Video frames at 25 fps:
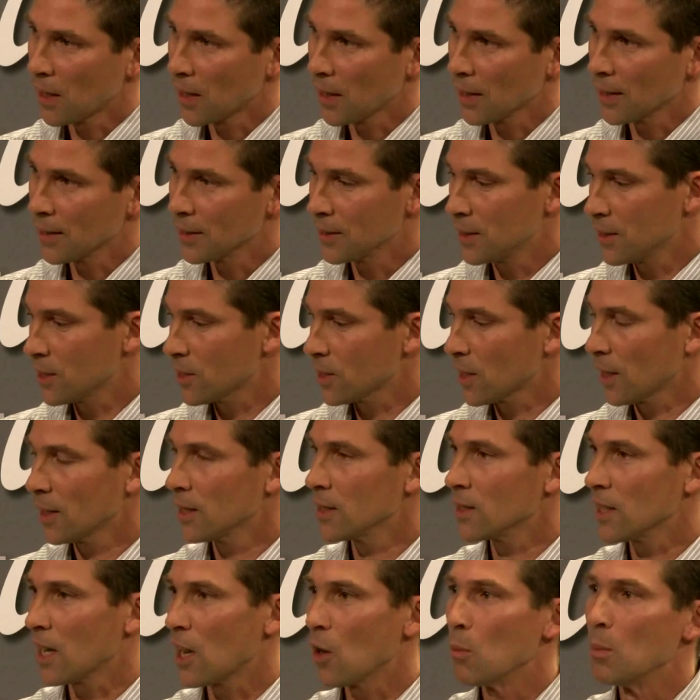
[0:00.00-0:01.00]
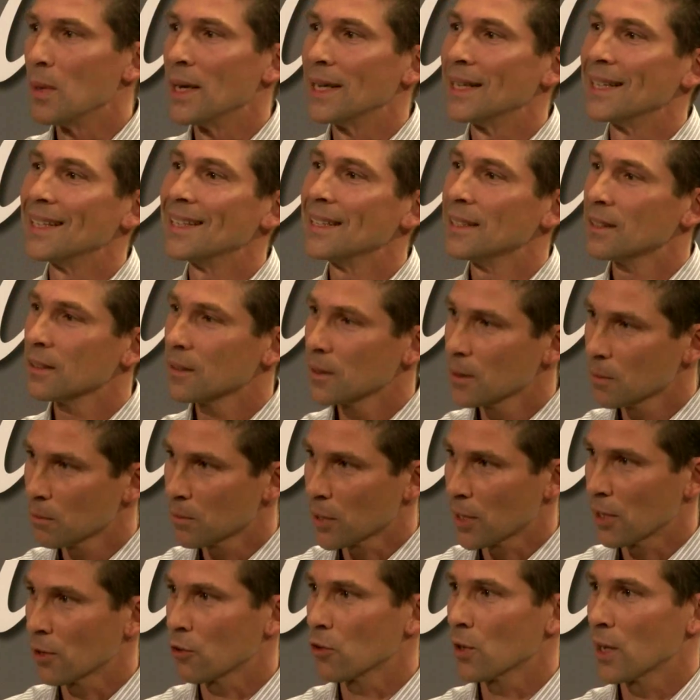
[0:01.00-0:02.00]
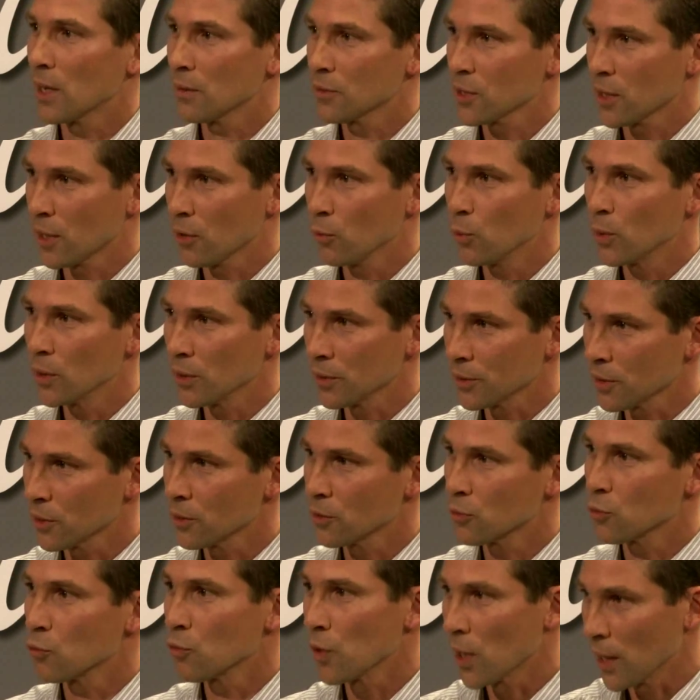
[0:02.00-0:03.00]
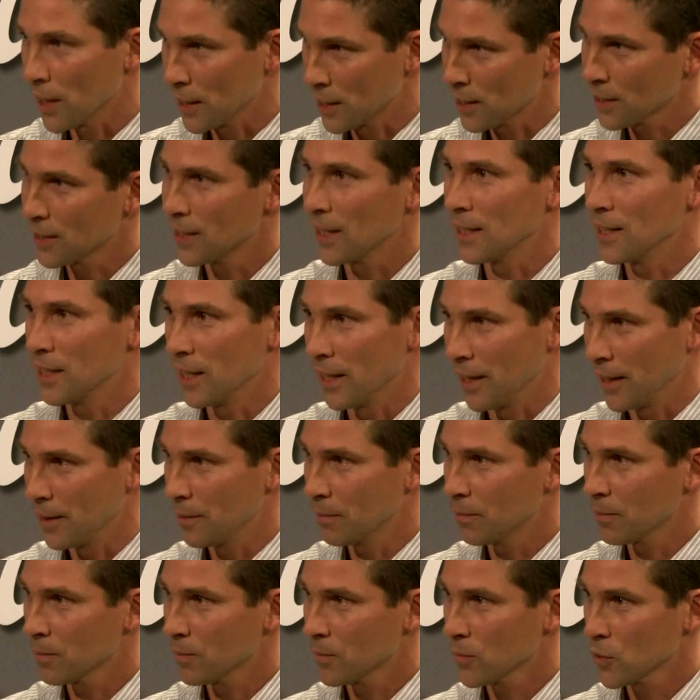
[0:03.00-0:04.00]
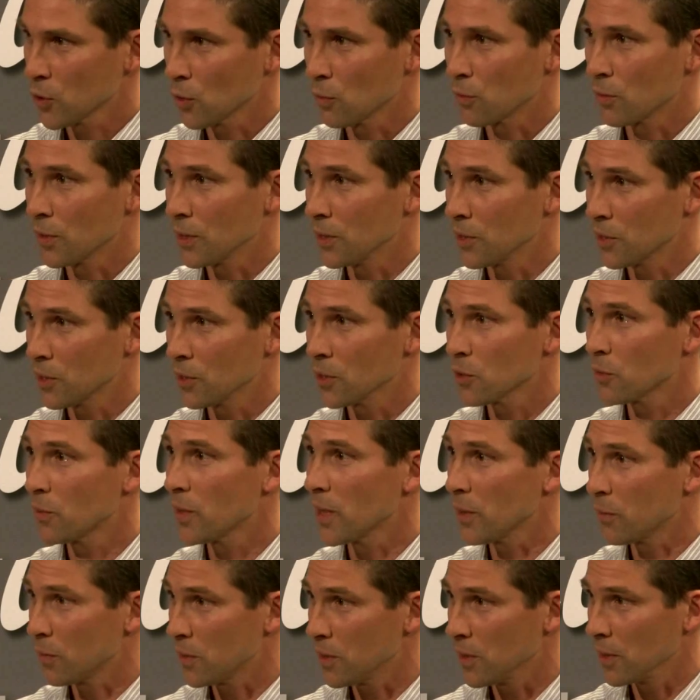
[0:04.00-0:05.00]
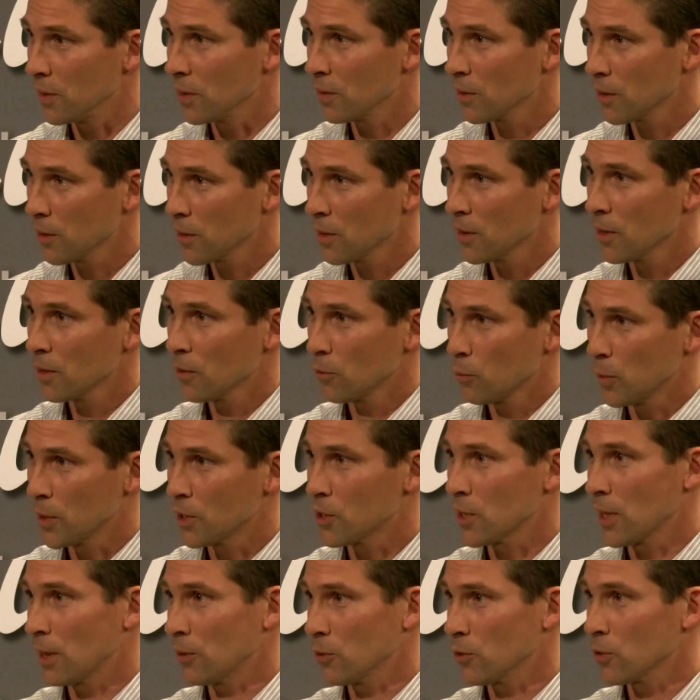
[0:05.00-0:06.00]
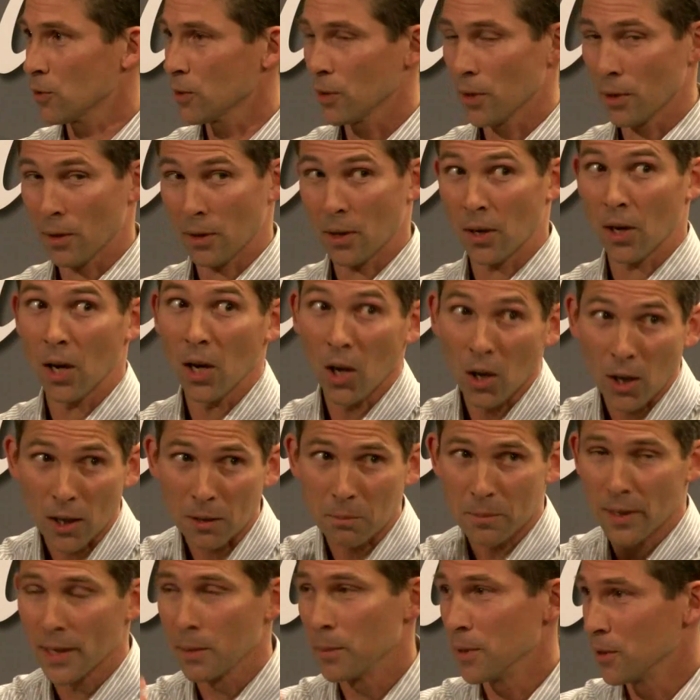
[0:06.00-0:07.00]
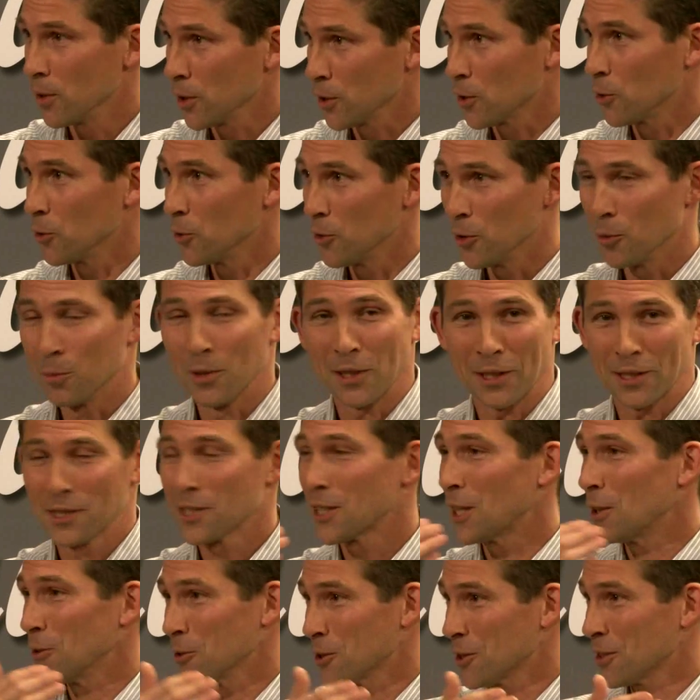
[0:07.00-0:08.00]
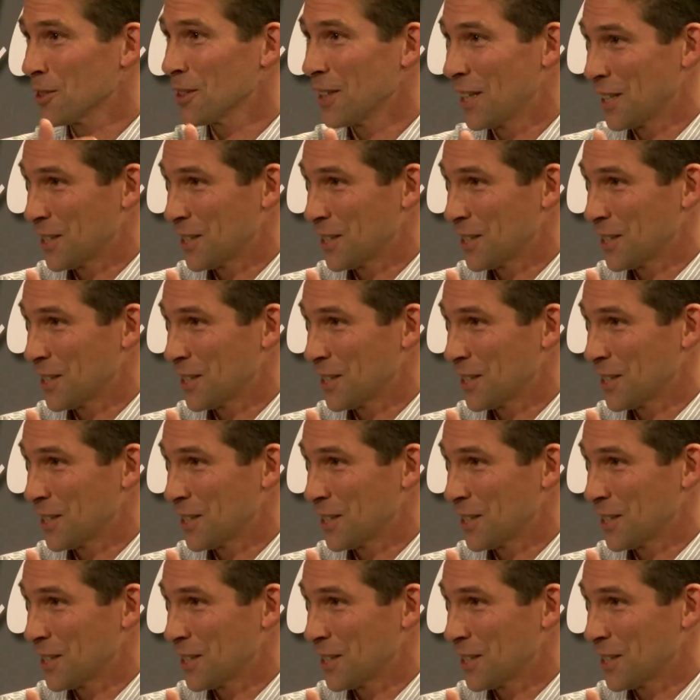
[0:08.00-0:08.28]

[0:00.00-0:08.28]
I decided how many paragraphs I wanted to write that day. So for instance 50, which sounds a lot, maybe not to you, but it sounds